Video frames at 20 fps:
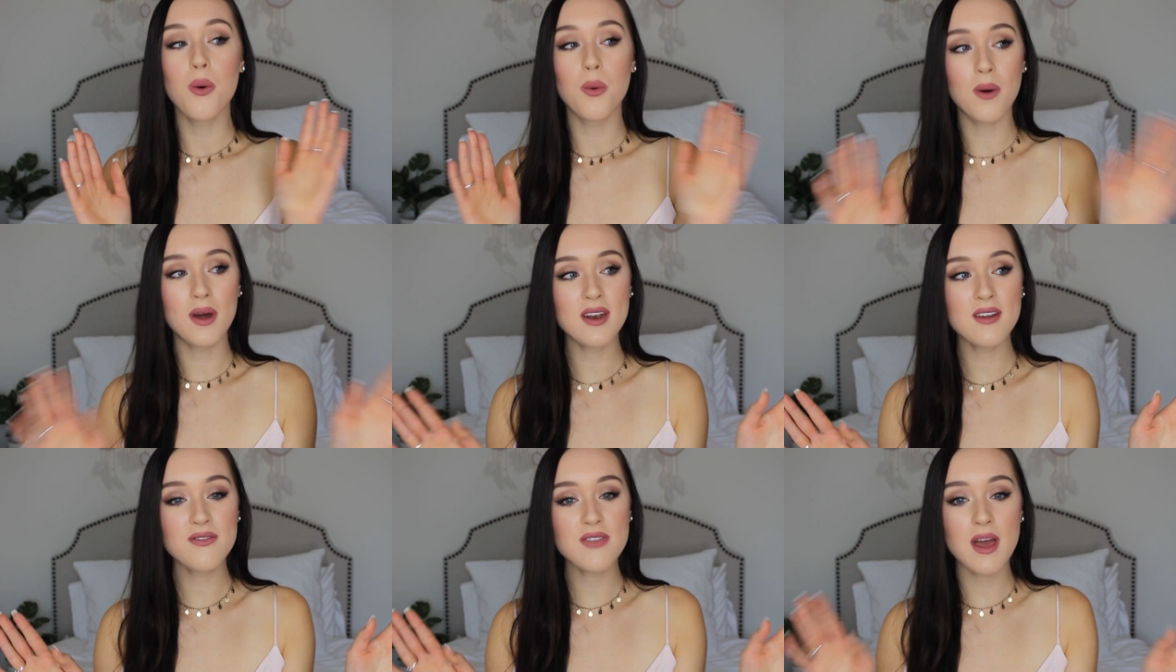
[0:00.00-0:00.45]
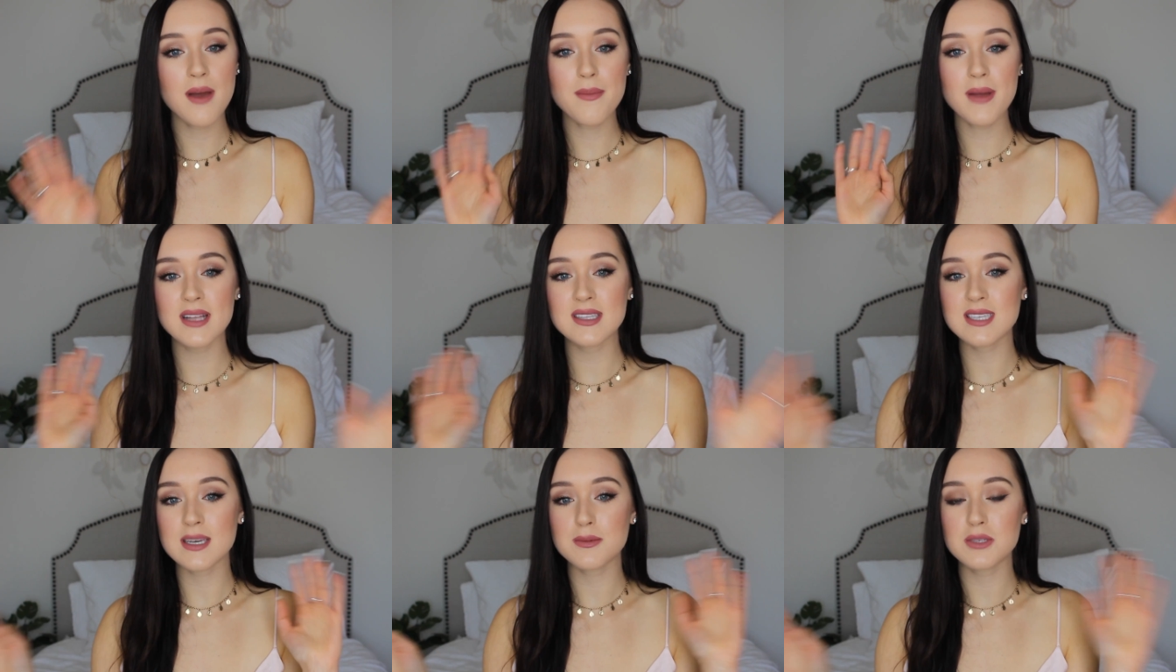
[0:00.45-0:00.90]
One of them
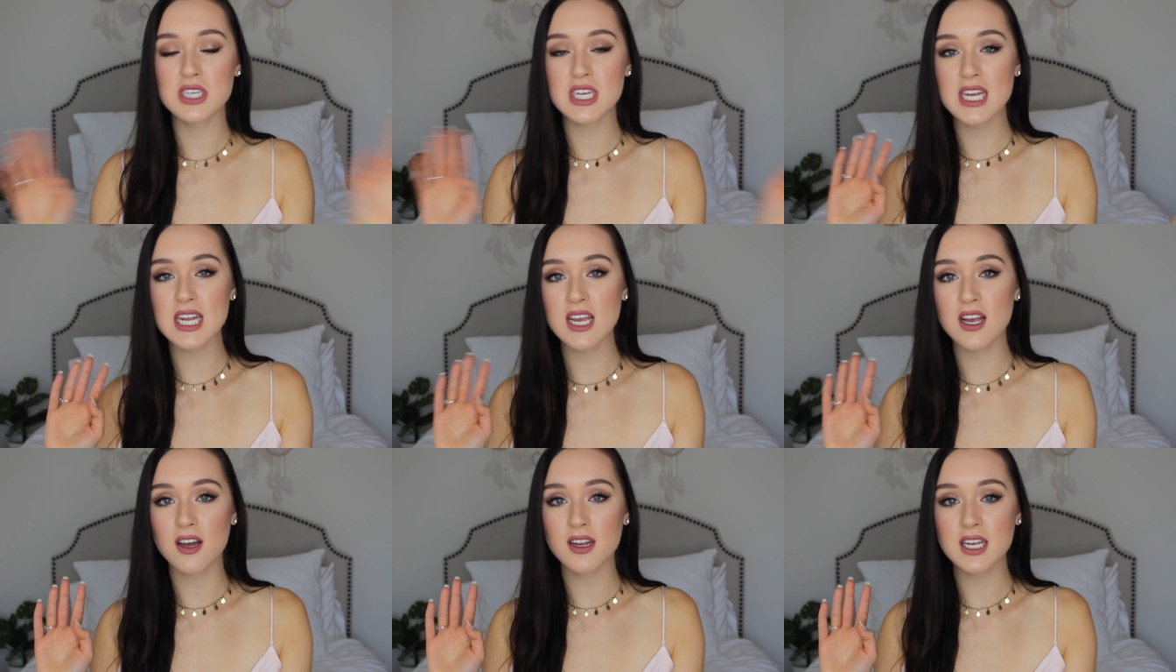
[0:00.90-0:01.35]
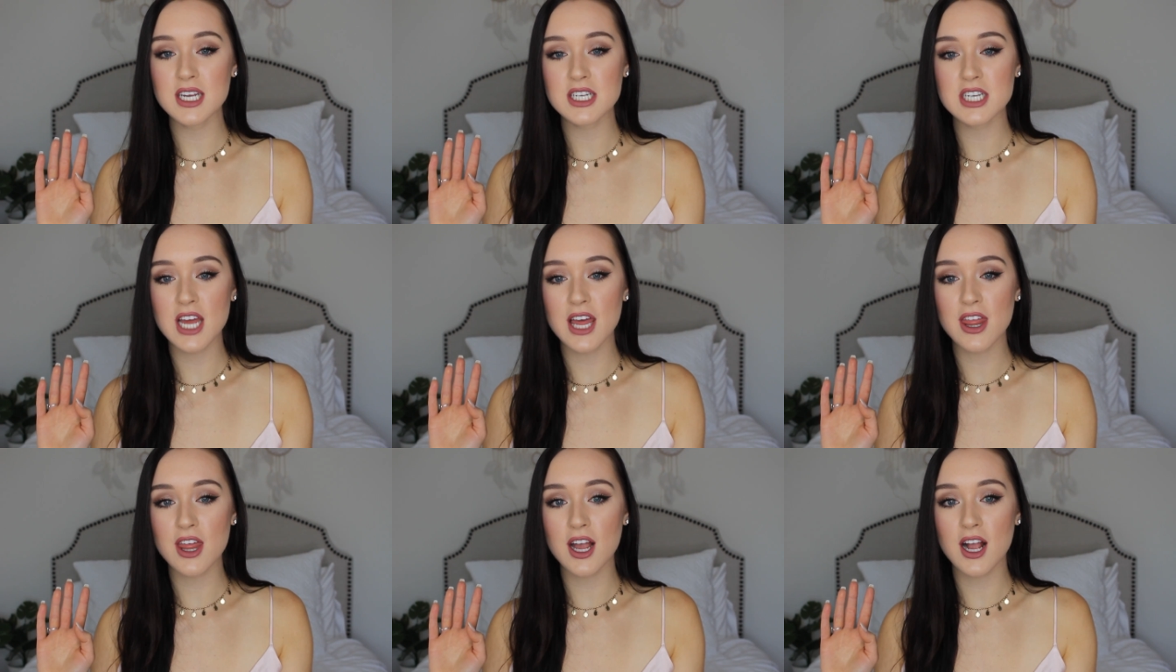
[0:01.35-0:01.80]
ends up cheating on
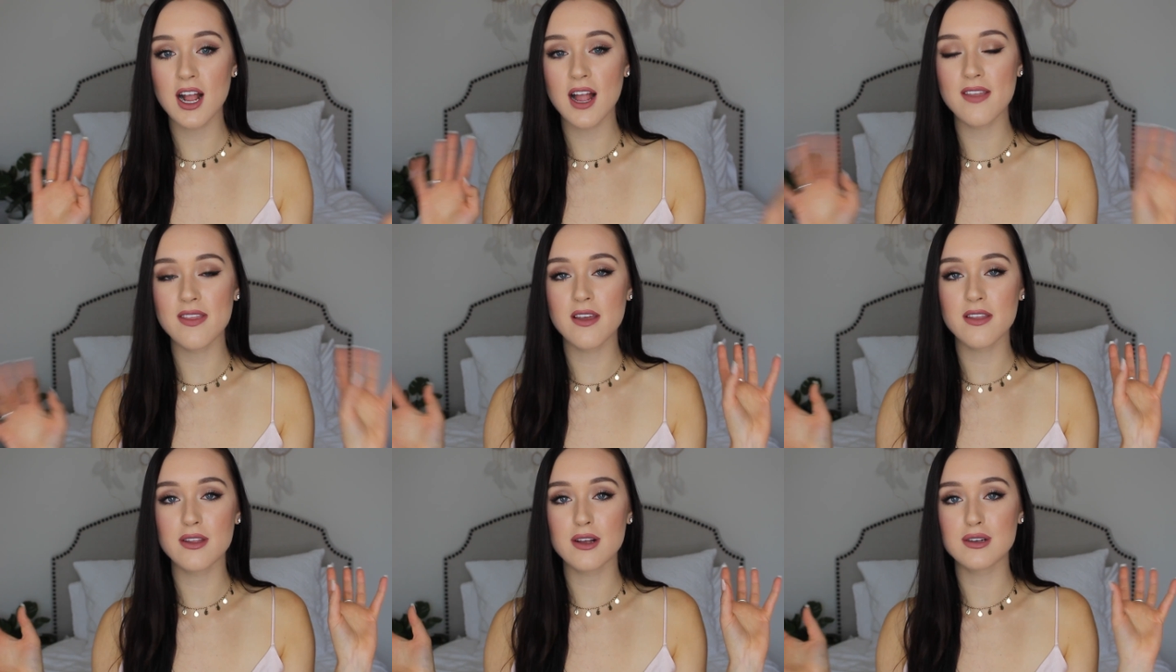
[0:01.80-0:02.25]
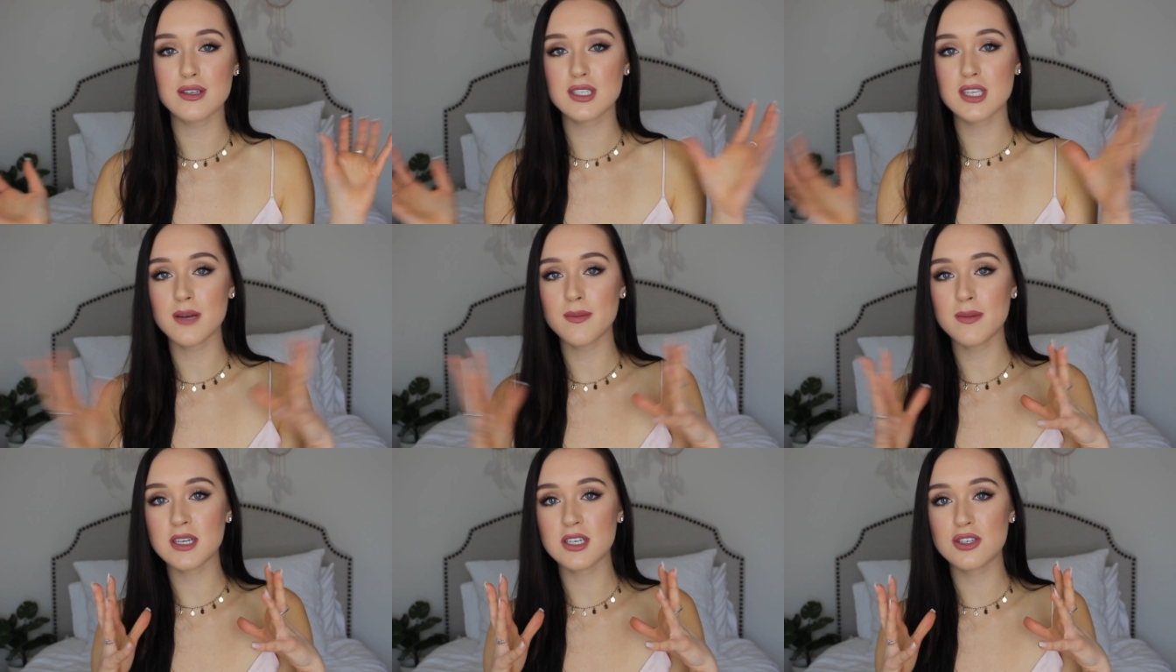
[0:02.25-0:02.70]
each other, and then there's
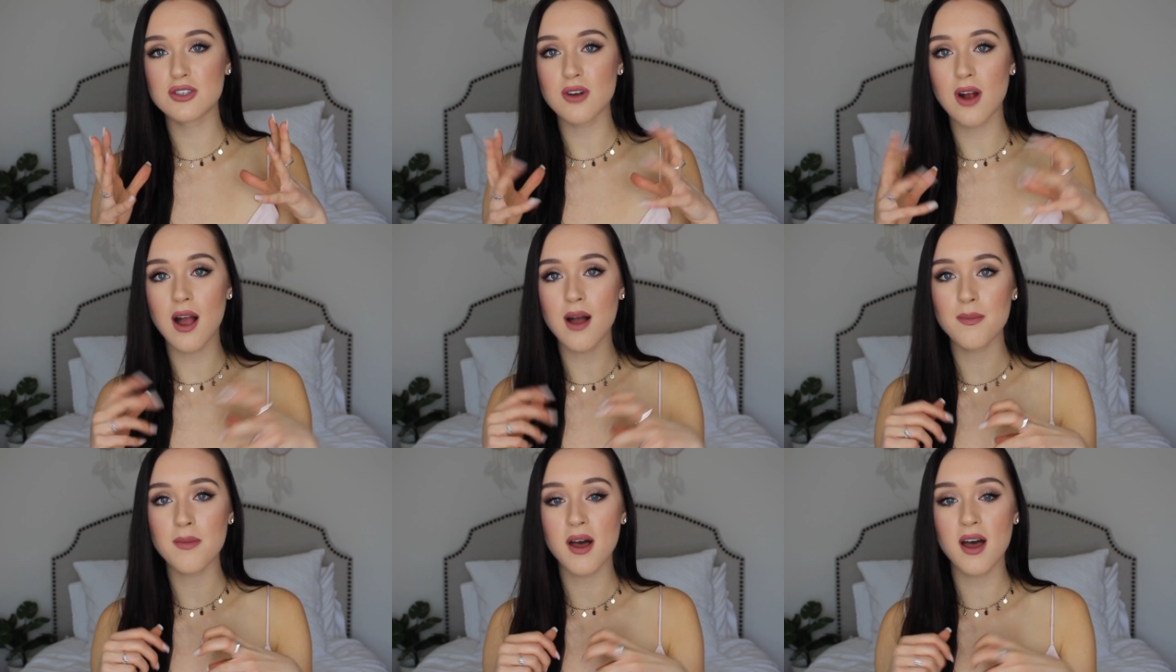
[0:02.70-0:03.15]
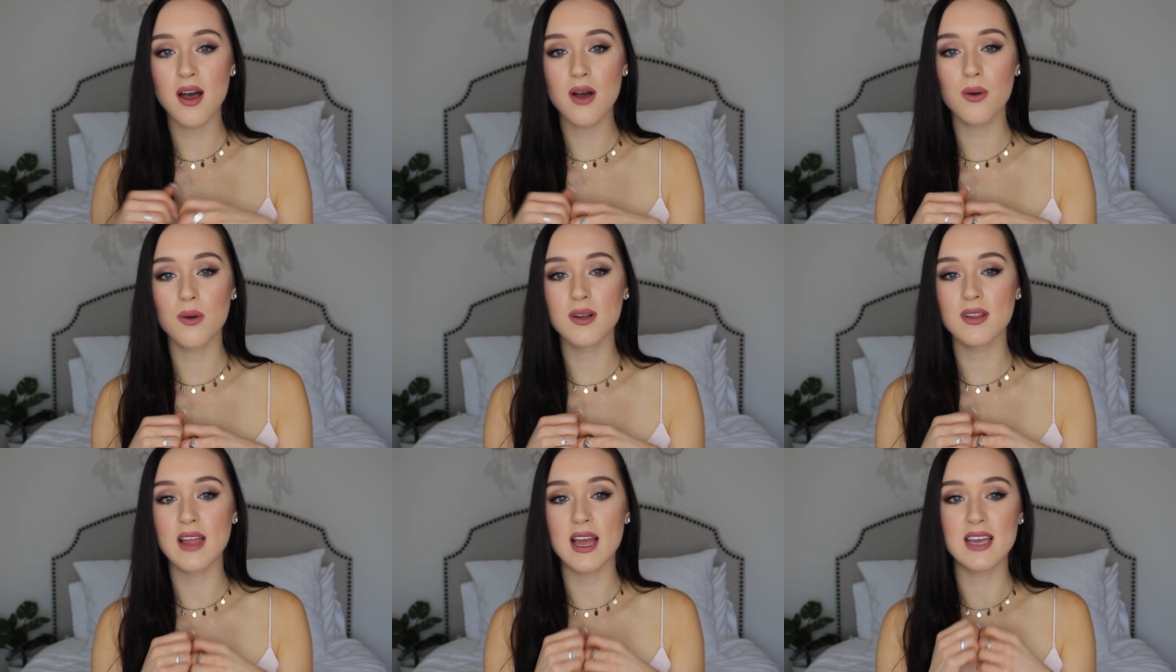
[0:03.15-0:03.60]
so much drama,
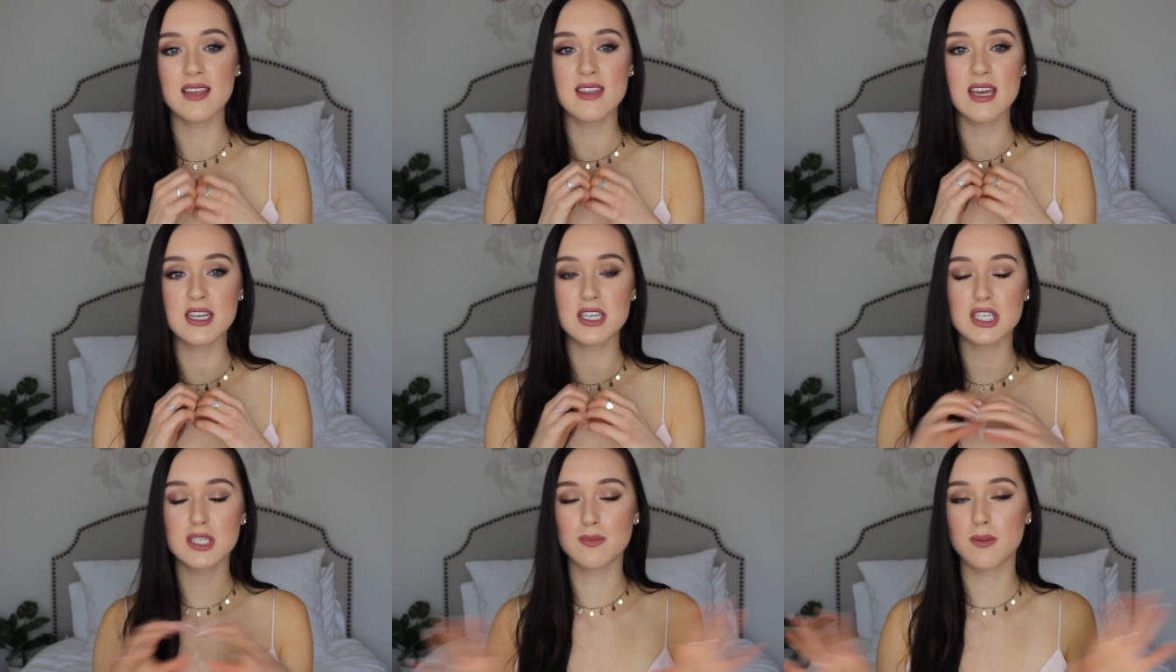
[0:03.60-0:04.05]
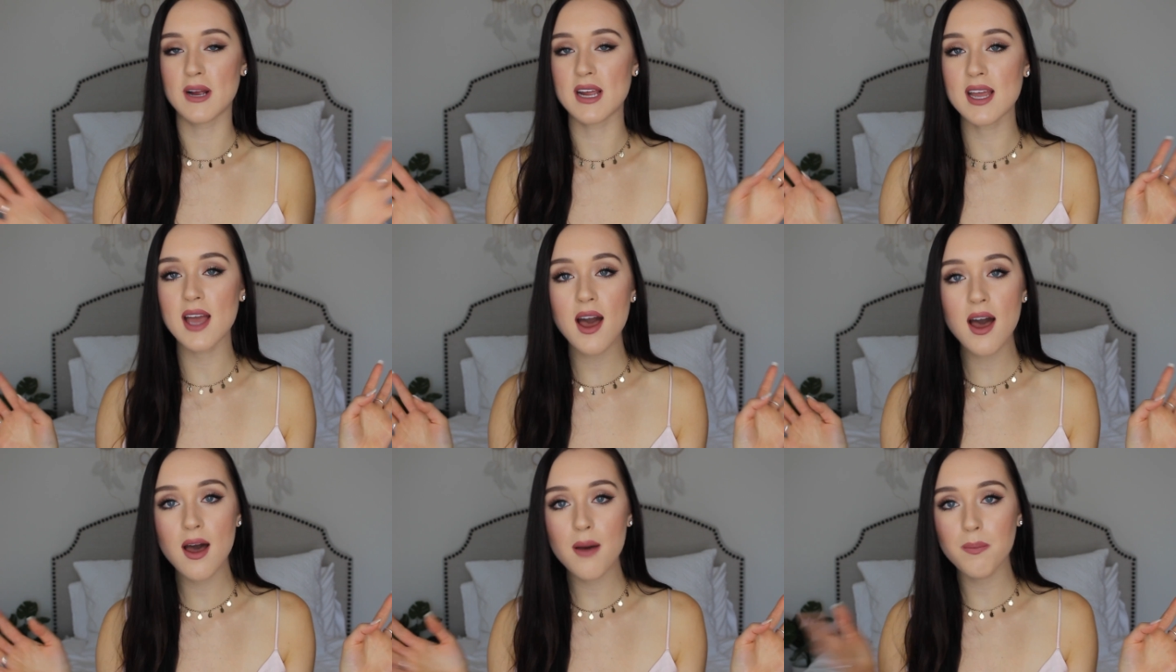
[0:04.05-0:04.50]
or like they just
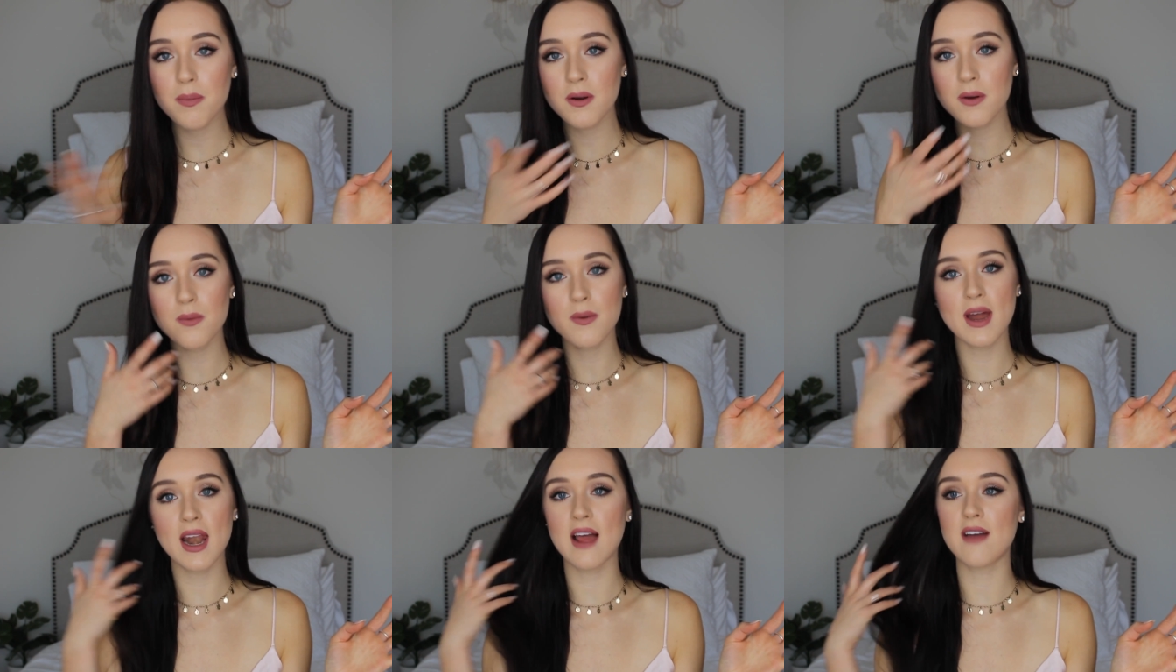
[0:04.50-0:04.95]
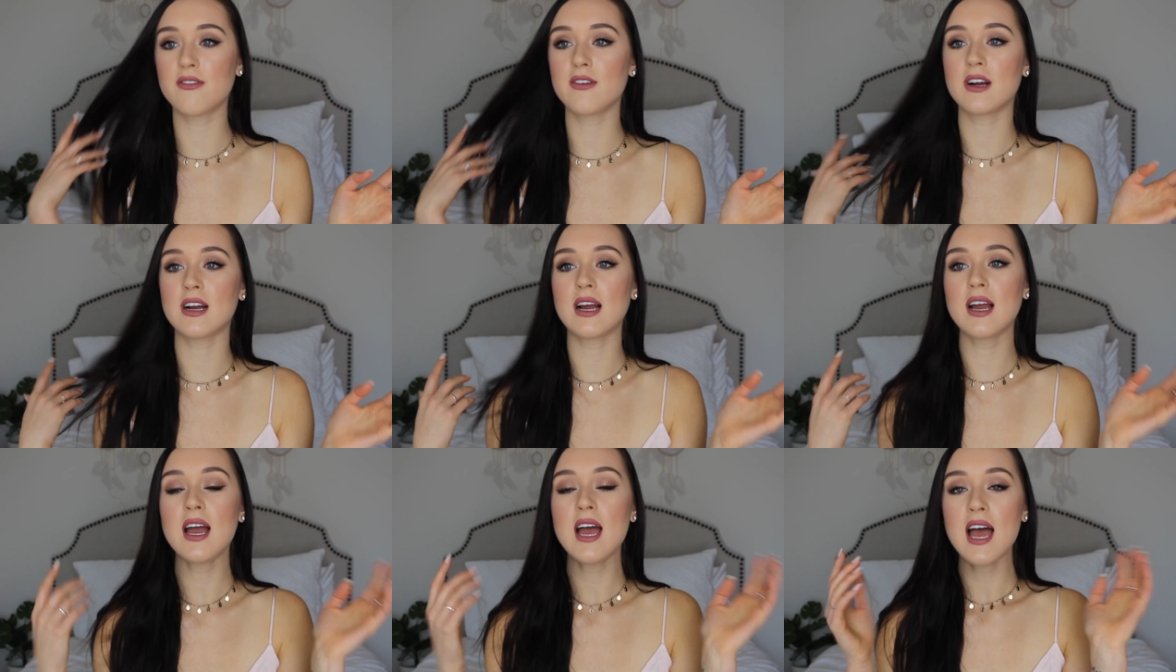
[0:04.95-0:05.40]
break up or
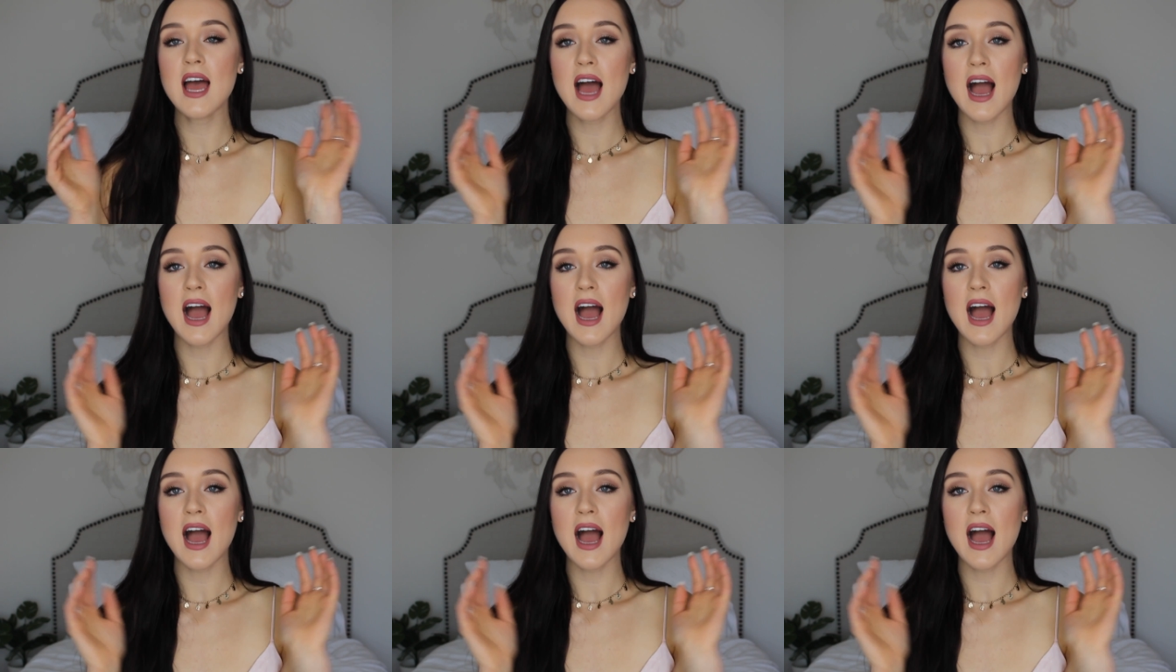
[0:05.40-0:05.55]
whatever.